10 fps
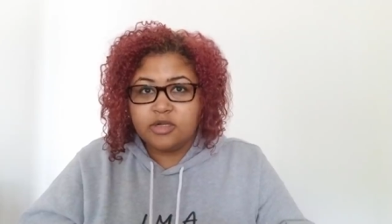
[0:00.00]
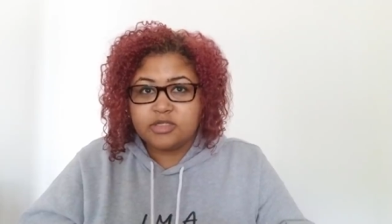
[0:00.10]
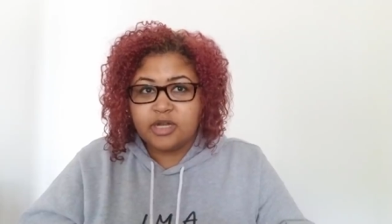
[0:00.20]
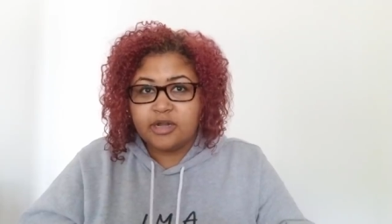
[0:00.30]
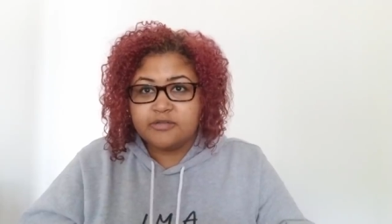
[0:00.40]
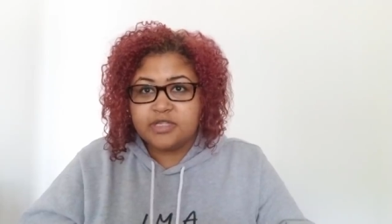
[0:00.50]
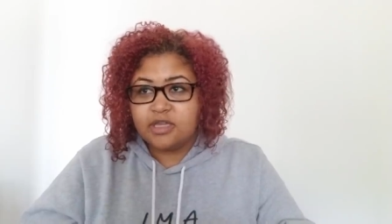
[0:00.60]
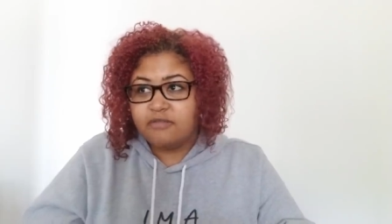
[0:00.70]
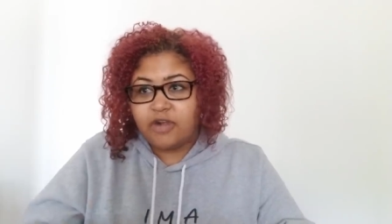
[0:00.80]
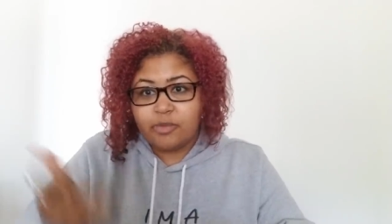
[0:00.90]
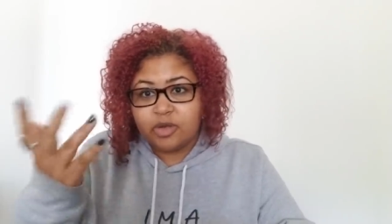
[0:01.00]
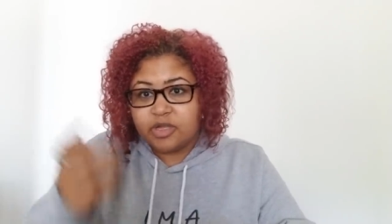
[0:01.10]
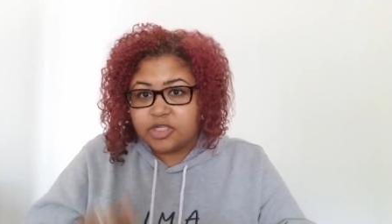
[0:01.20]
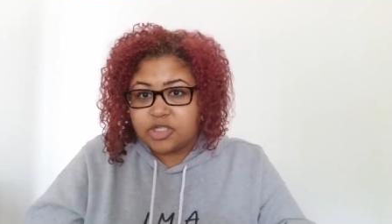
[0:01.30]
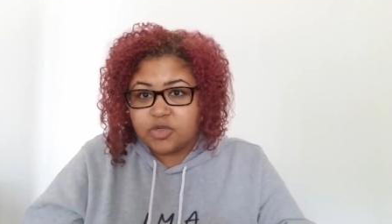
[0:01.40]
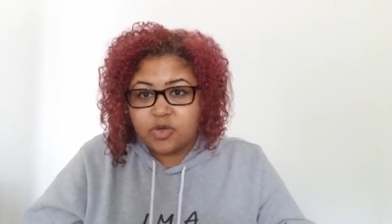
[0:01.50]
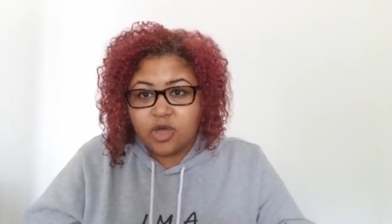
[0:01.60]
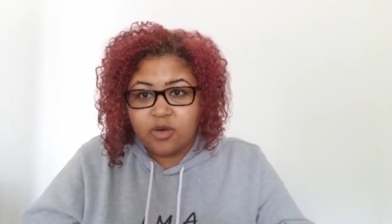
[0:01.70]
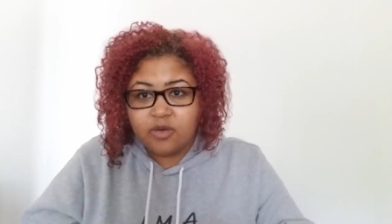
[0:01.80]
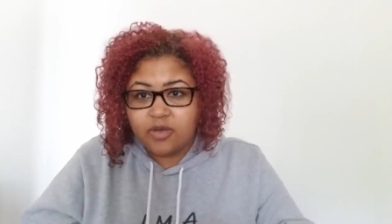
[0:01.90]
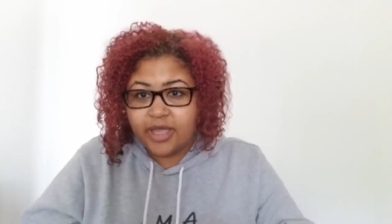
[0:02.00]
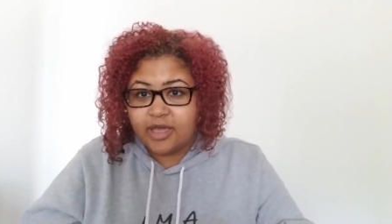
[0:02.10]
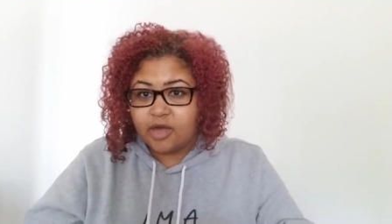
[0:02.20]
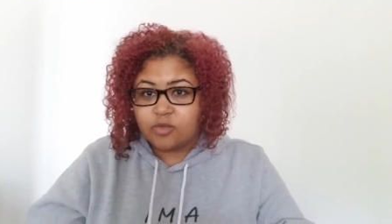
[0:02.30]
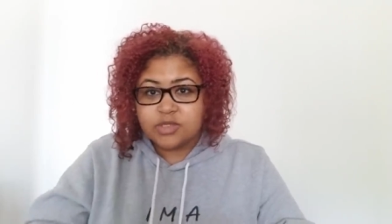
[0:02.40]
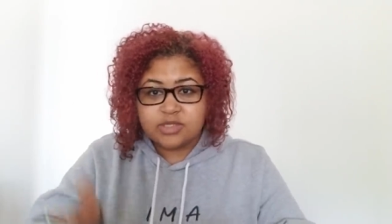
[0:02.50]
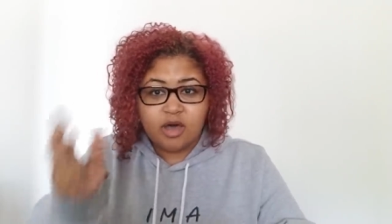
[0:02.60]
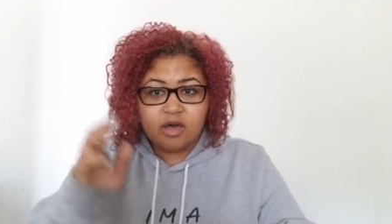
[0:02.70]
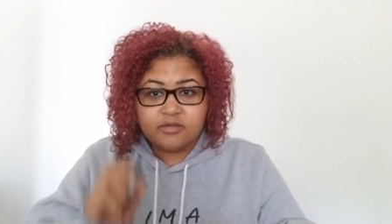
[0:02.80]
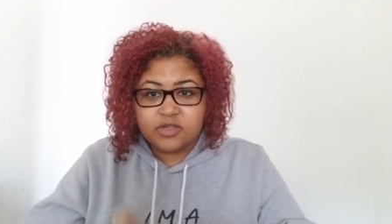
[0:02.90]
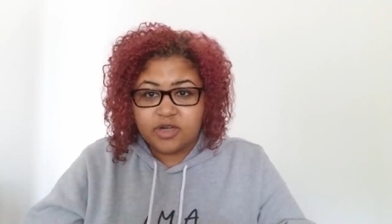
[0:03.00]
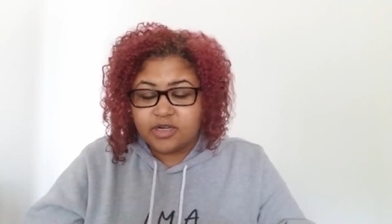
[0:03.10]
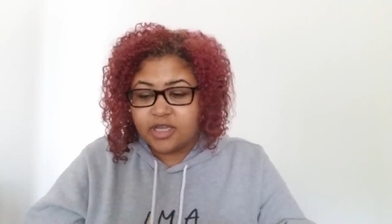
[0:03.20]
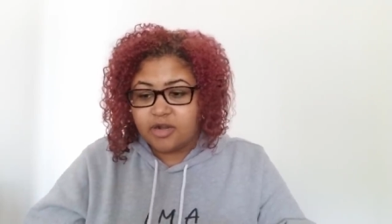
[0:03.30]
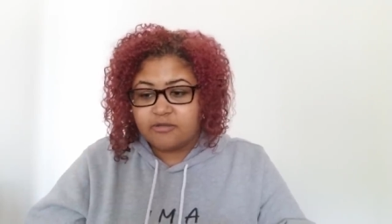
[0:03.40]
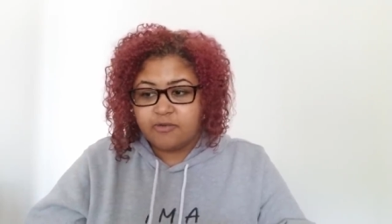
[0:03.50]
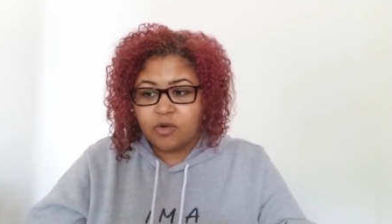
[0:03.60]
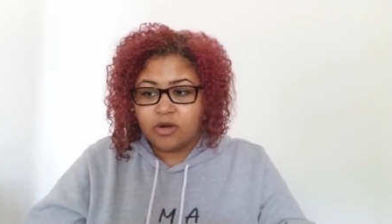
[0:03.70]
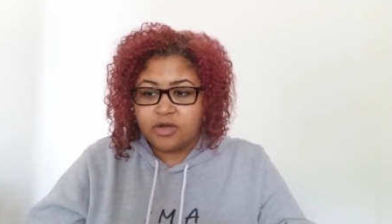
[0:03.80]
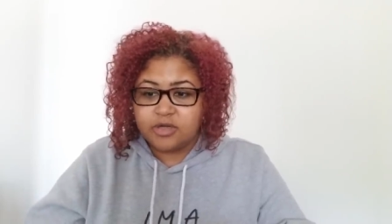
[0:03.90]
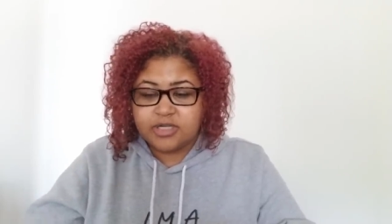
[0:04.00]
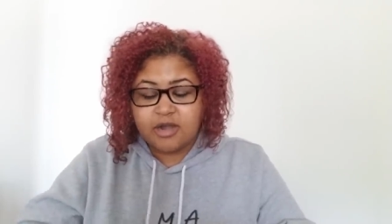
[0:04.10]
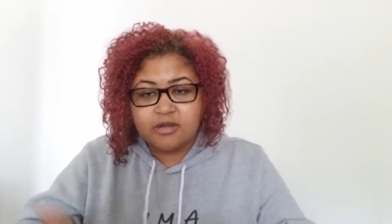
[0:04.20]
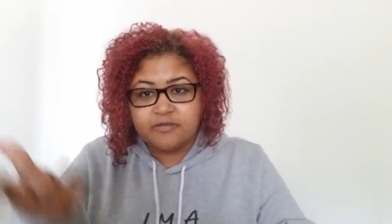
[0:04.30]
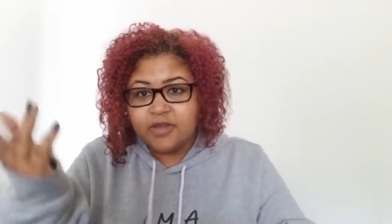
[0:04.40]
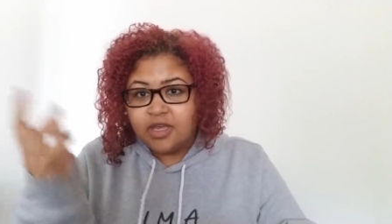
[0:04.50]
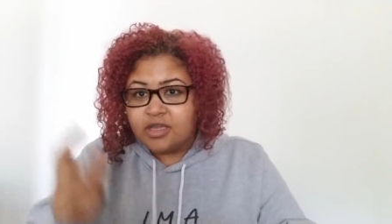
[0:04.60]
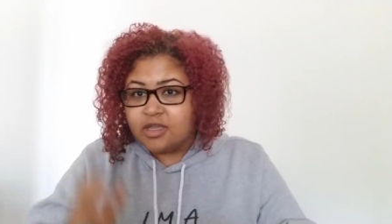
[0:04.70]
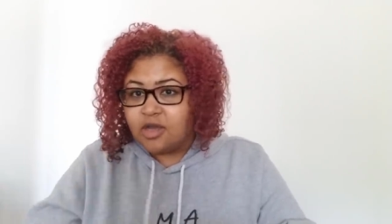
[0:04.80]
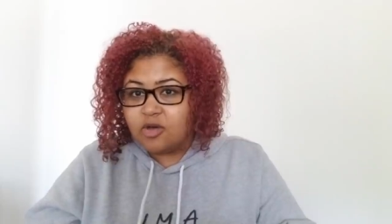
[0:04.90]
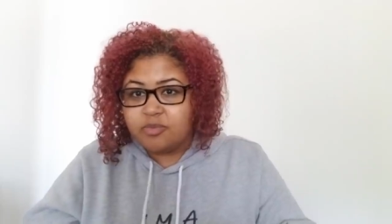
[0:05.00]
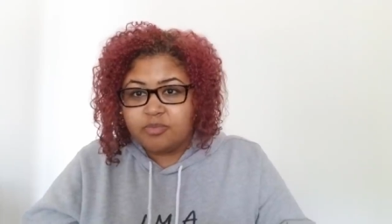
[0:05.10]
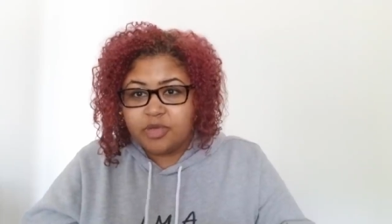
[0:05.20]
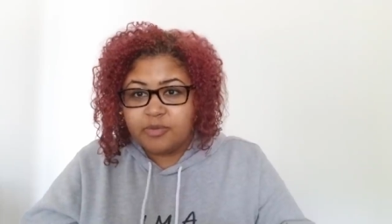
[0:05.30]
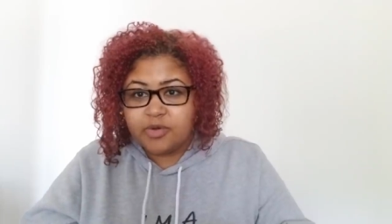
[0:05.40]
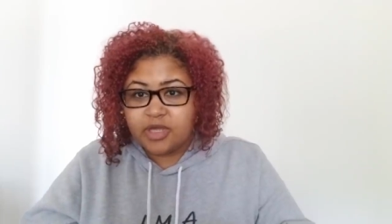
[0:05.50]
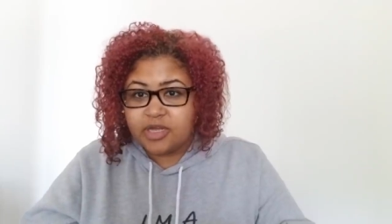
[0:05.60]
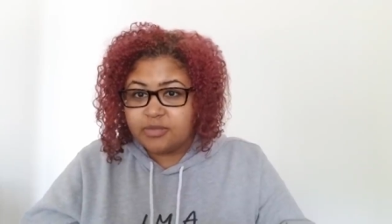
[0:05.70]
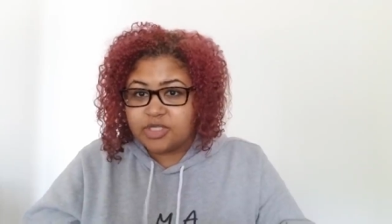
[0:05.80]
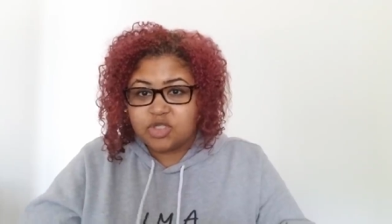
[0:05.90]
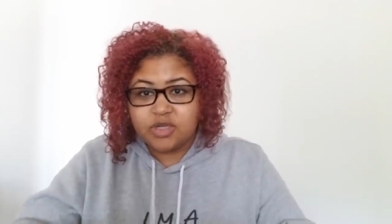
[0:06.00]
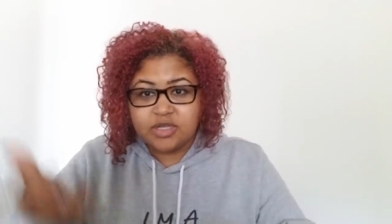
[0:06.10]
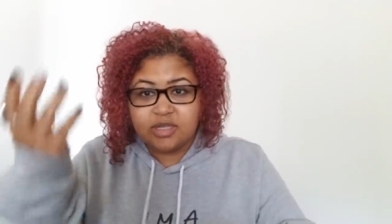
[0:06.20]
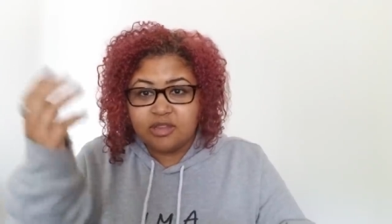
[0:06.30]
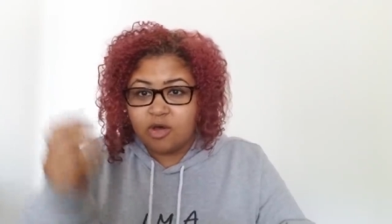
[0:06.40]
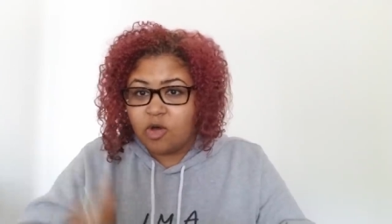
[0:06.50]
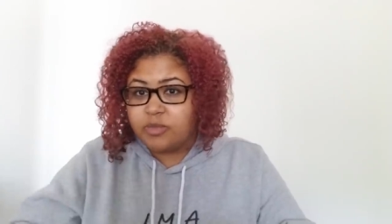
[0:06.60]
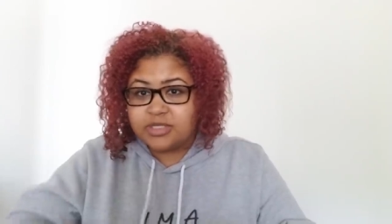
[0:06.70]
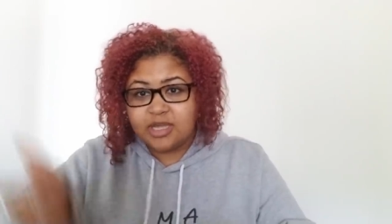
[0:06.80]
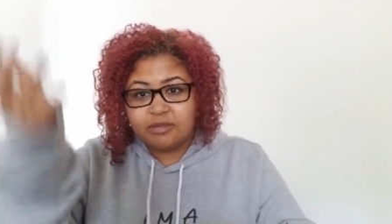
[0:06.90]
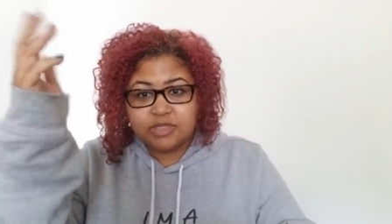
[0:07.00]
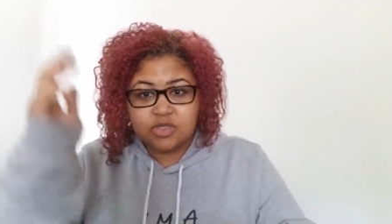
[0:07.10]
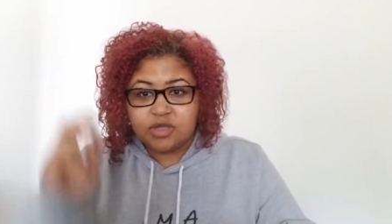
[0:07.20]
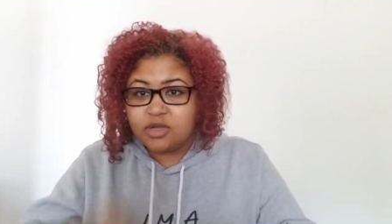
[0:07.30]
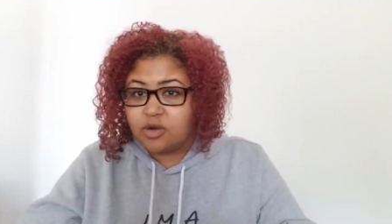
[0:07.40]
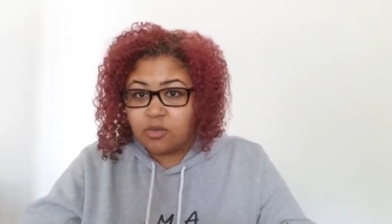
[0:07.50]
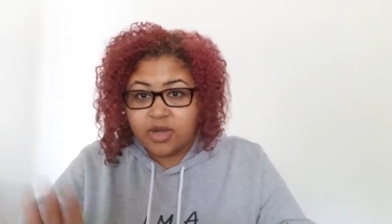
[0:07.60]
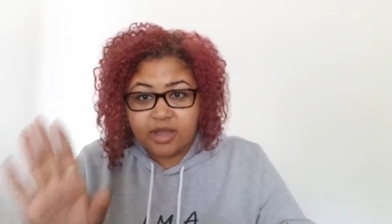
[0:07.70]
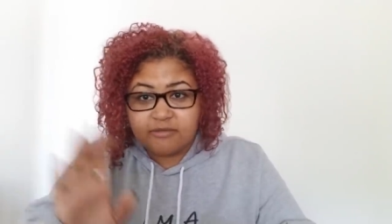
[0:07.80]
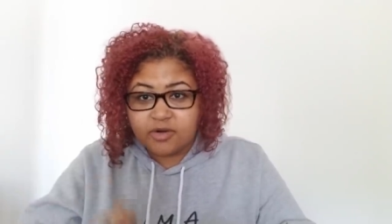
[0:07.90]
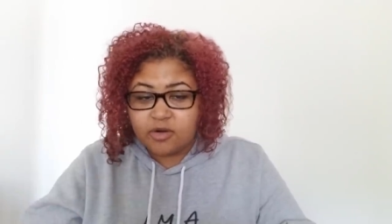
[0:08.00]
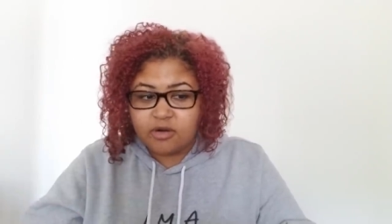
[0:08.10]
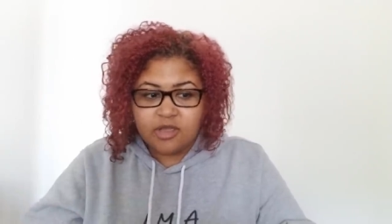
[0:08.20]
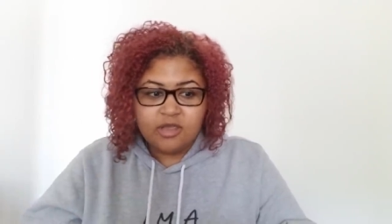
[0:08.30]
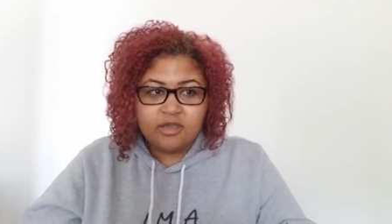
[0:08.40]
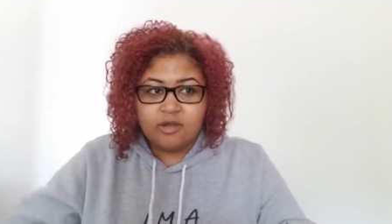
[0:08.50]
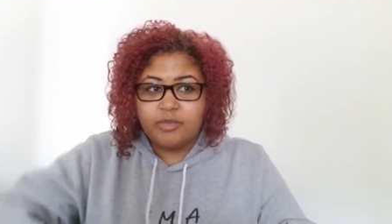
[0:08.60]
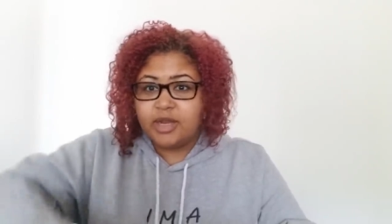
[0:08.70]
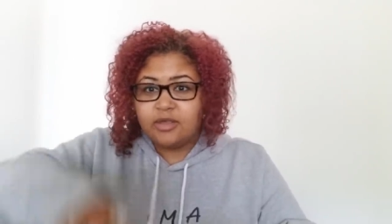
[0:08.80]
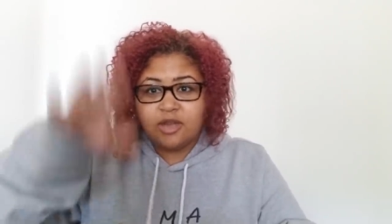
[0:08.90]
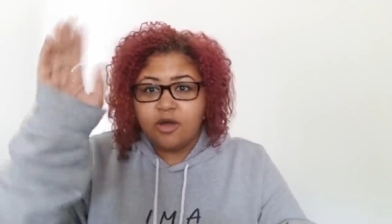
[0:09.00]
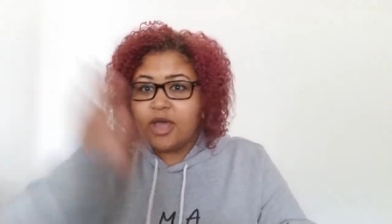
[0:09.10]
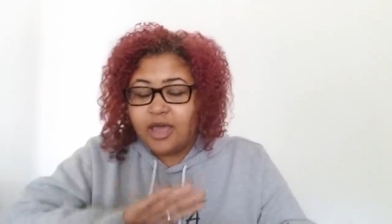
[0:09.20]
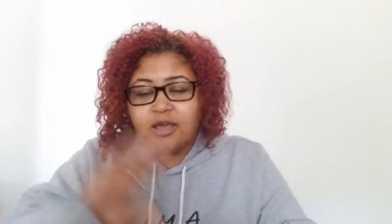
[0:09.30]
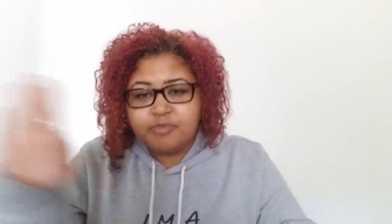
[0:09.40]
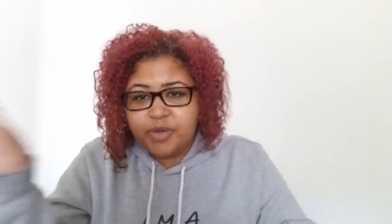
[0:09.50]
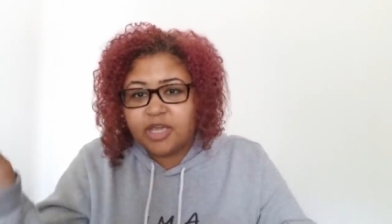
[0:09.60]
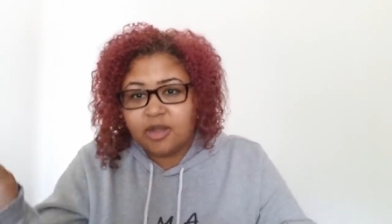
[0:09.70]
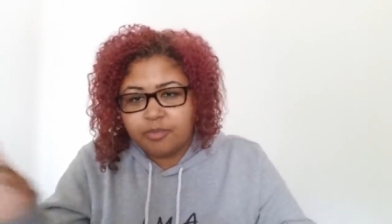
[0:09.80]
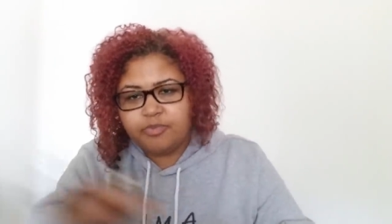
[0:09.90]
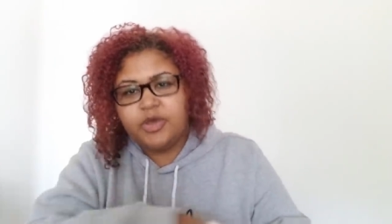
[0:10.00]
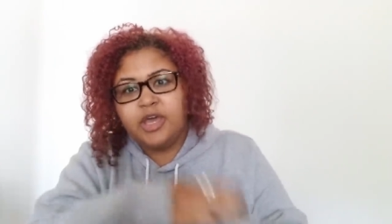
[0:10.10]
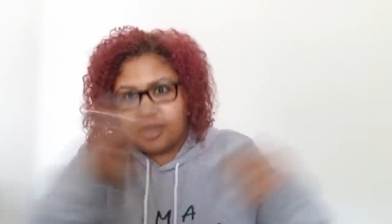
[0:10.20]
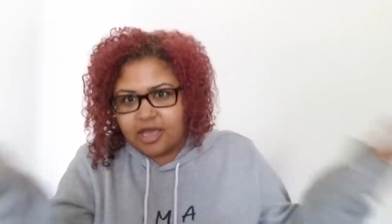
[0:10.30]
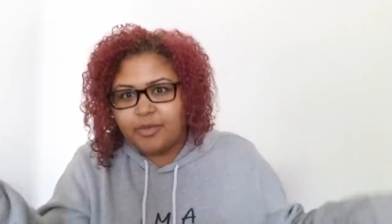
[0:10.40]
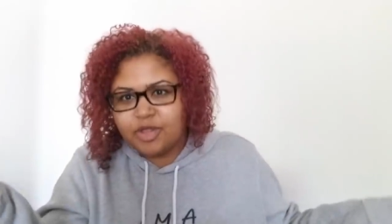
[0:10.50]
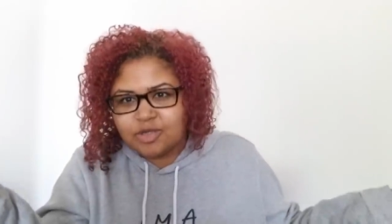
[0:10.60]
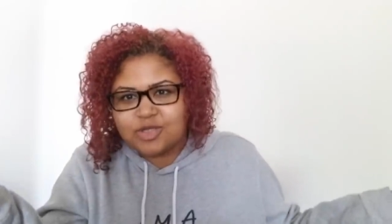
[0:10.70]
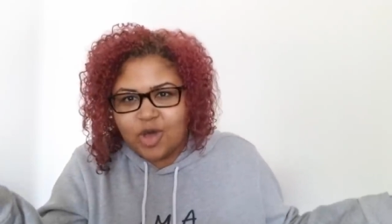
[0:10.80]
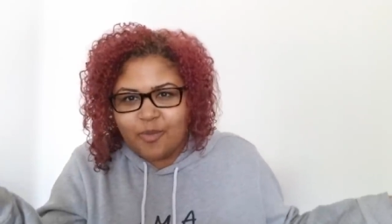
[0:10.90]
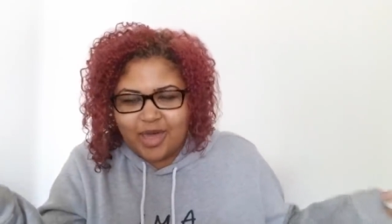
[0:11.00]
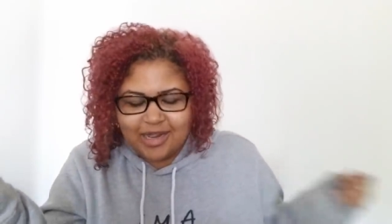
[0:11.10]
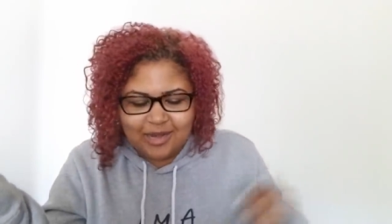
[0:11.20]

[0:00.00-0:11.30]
you're tired of seeing an environmental issue go like unresolved or uncared for. Or you're tired of, you know, people getting mistreated, the homeless getting mistreated or whatever, or, you know, you know, pick your pick. I mean, there's so many